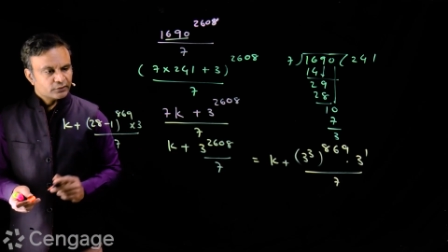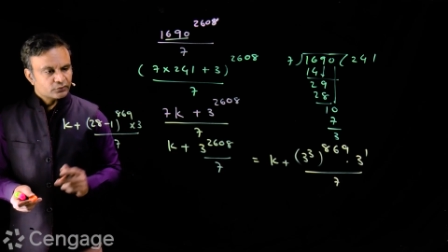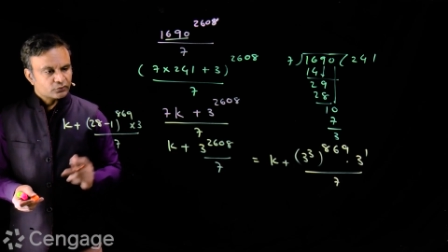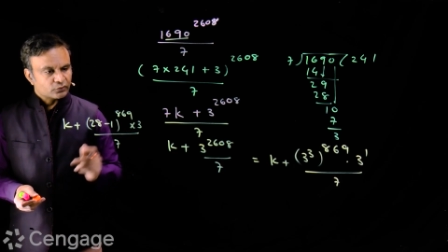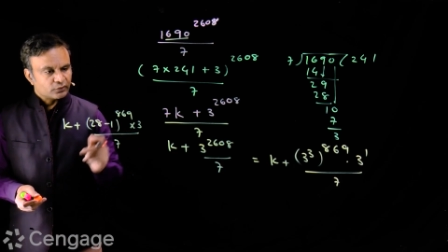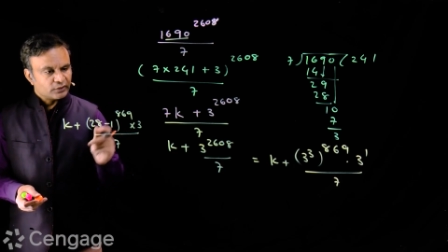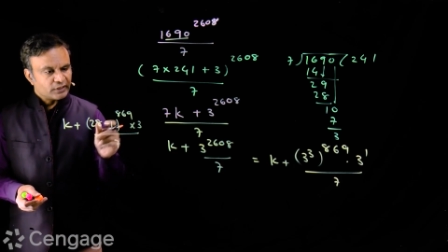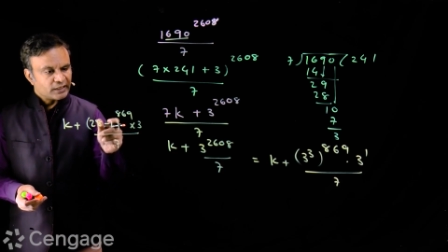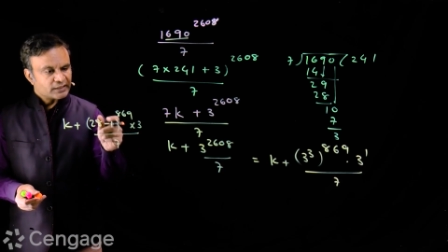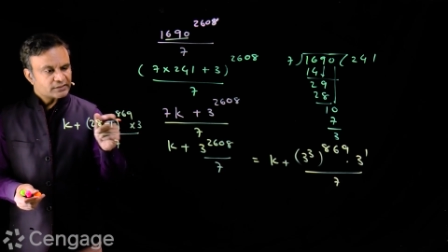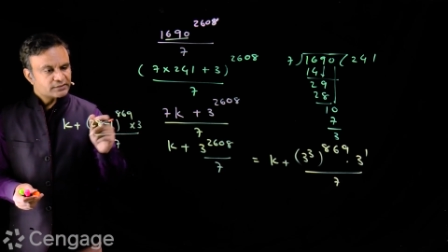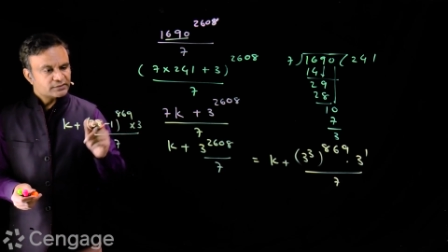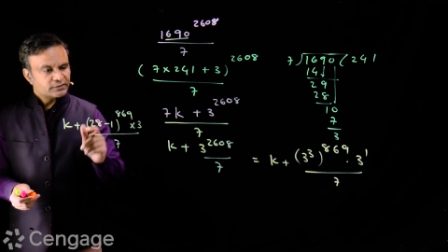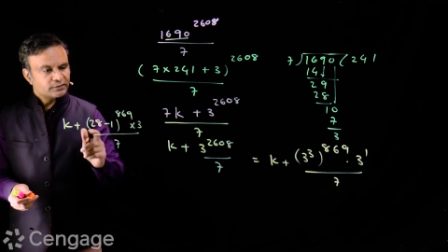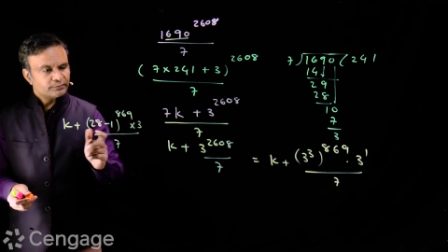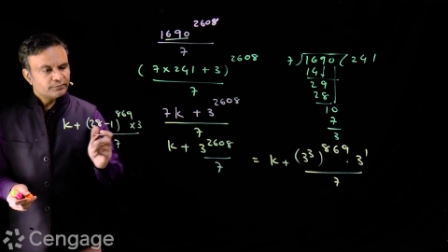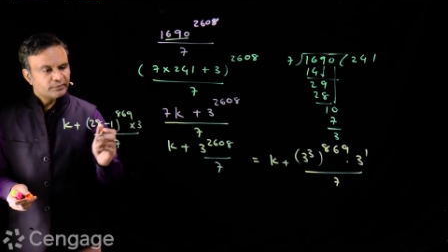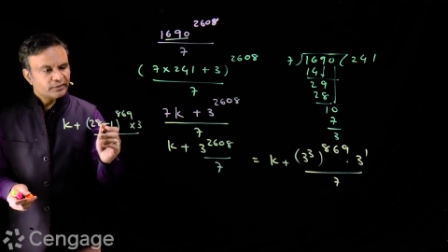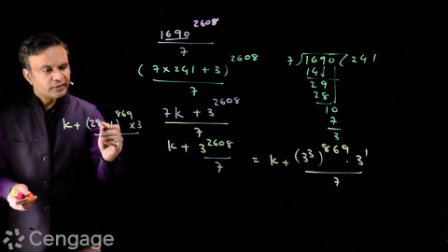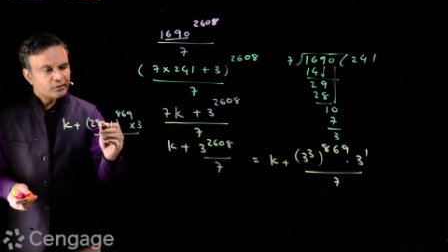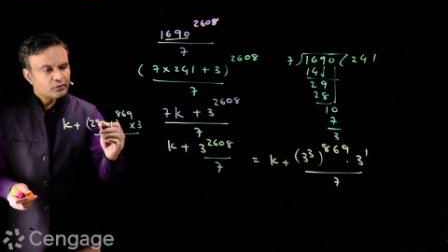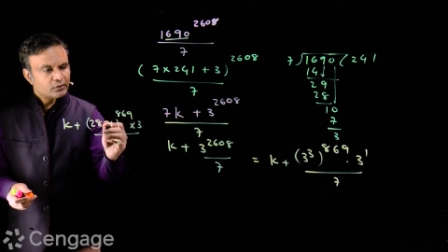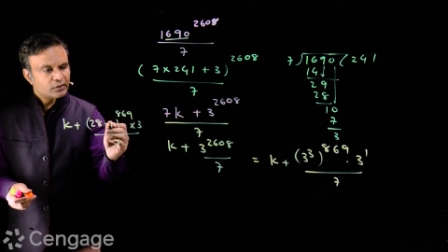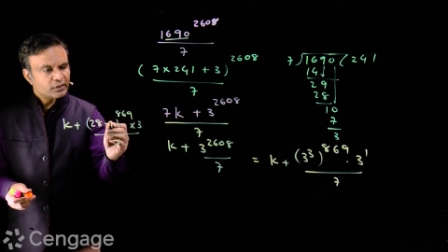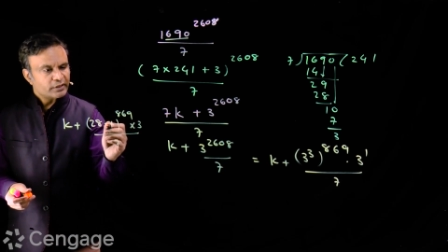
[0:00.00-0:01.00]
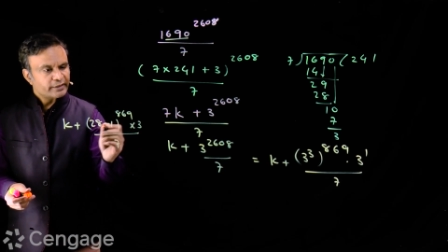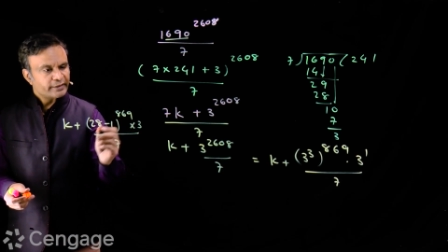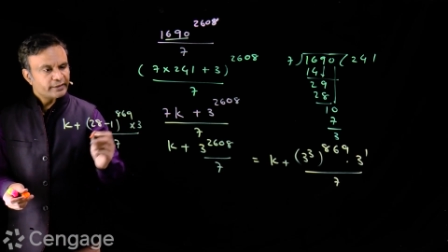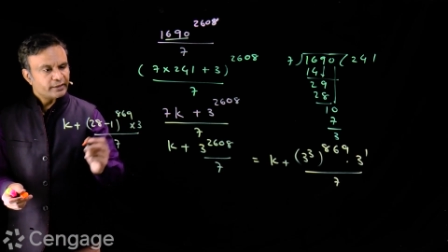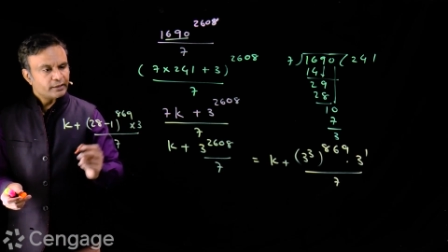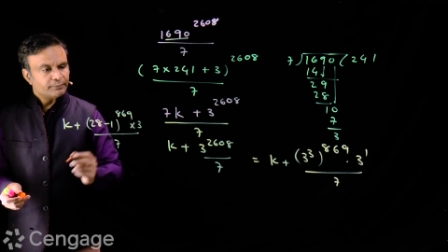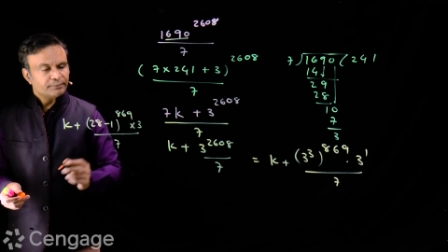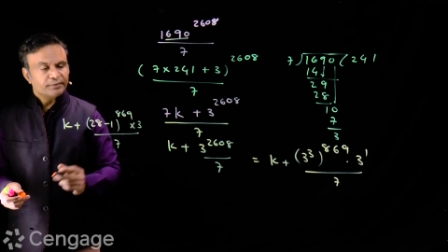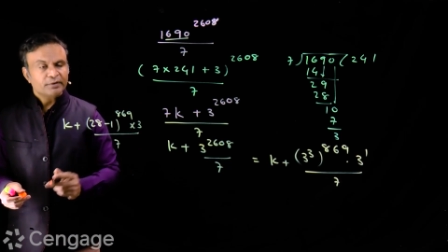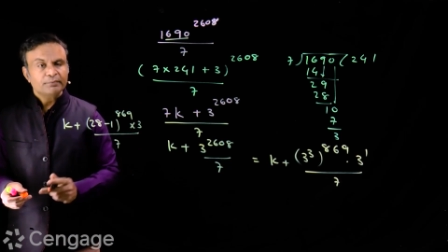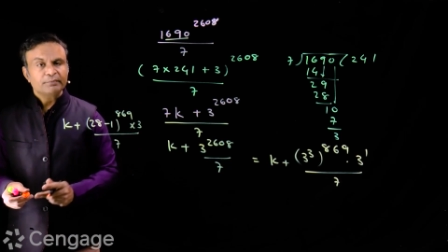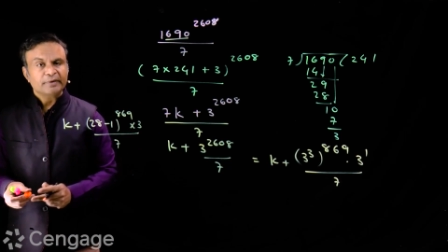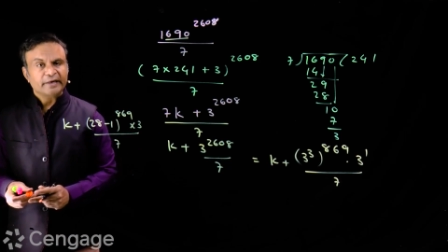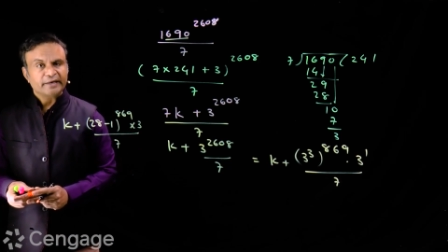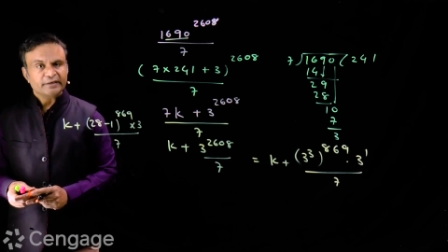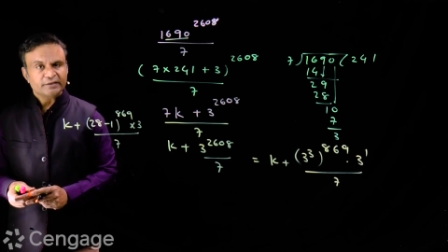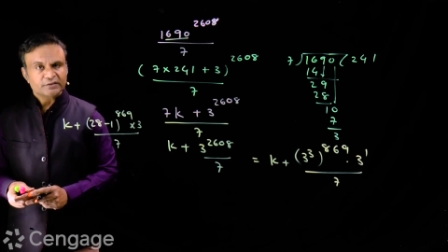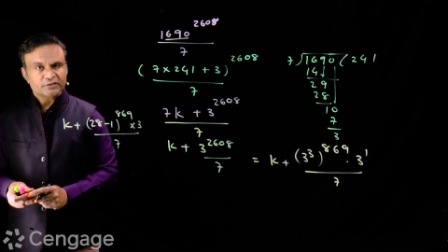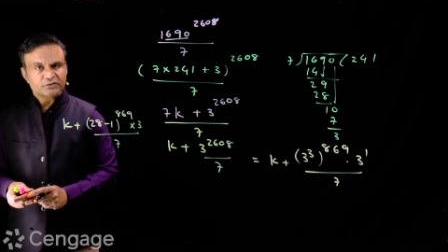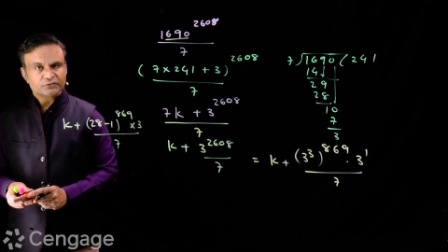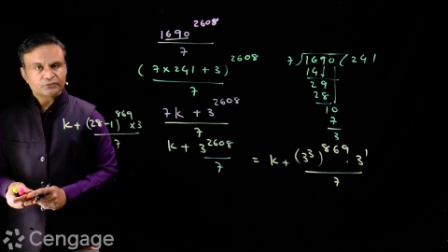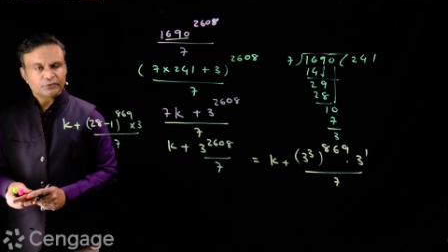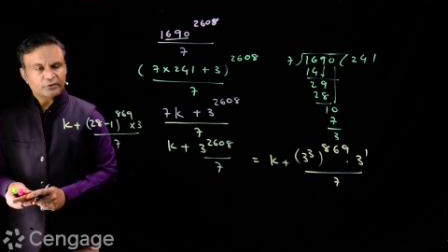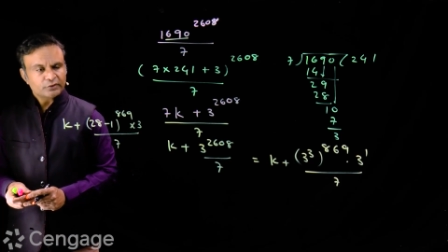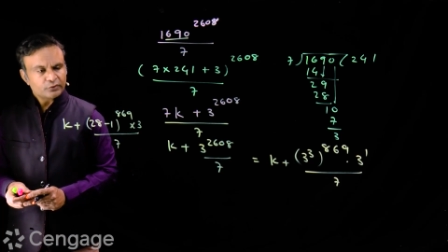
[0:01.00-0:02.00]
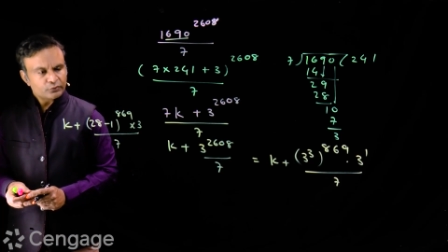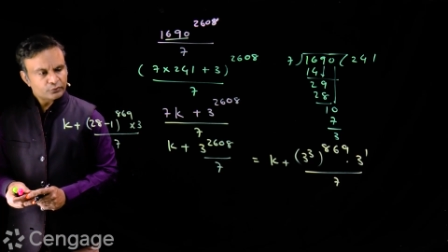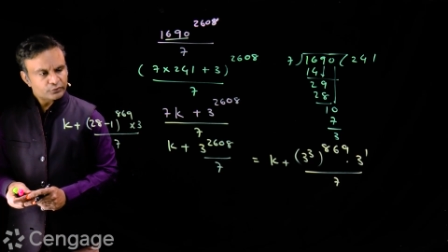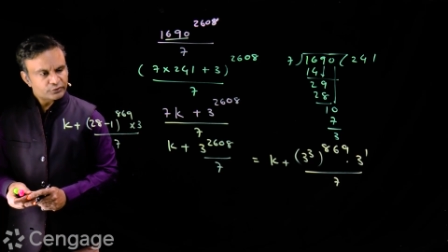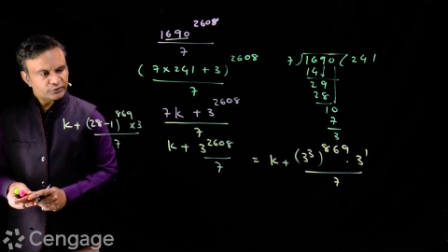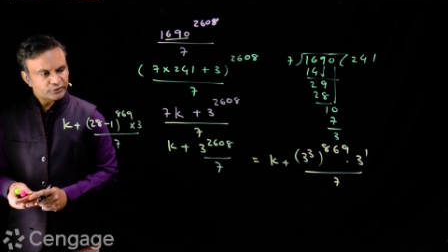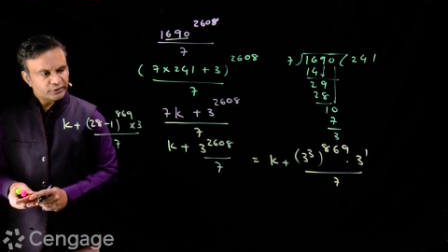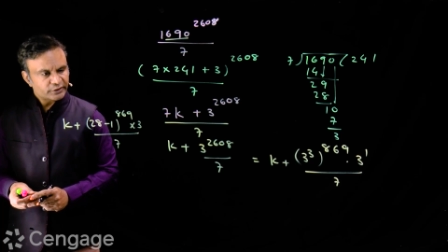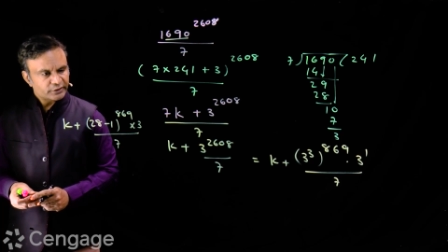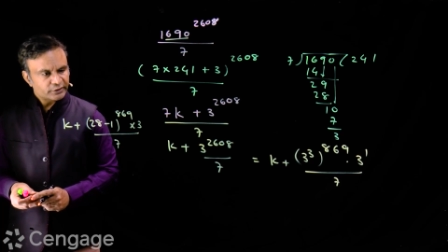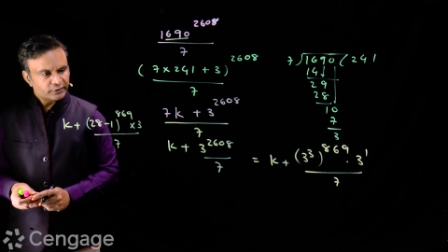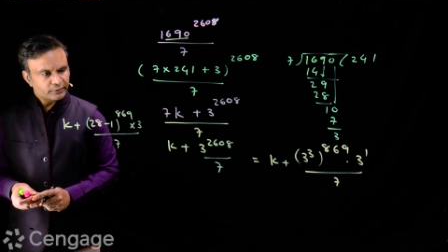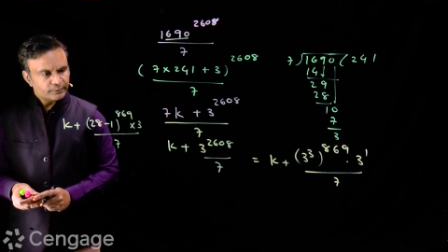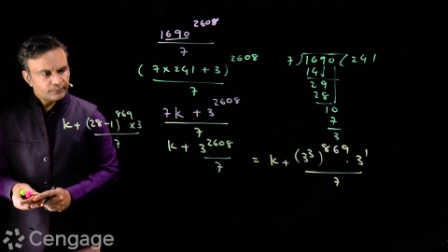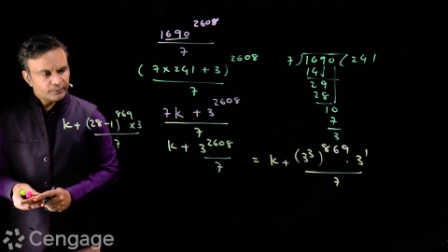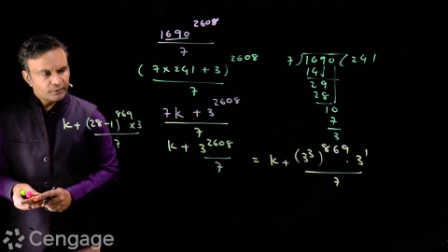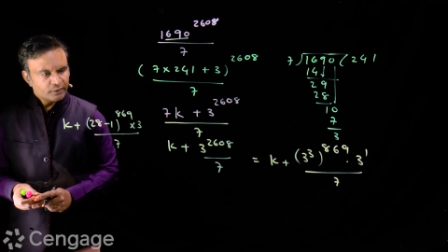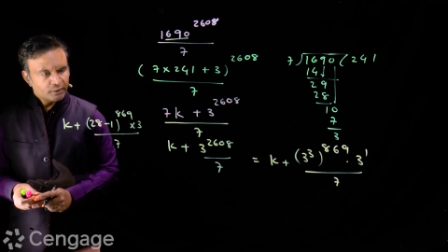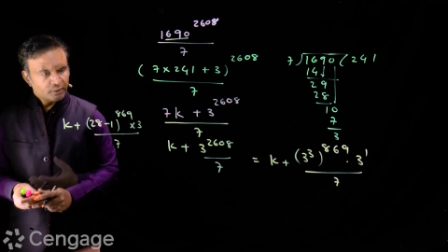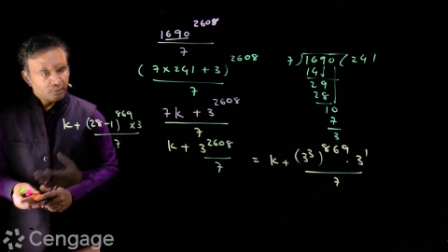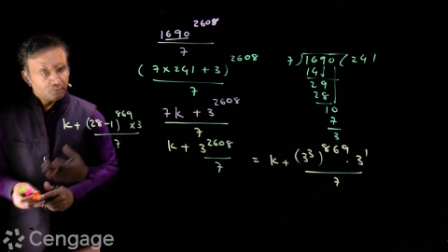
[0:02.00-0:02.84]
So last term kya hoga yahan pe? Minus 1 ho jayega.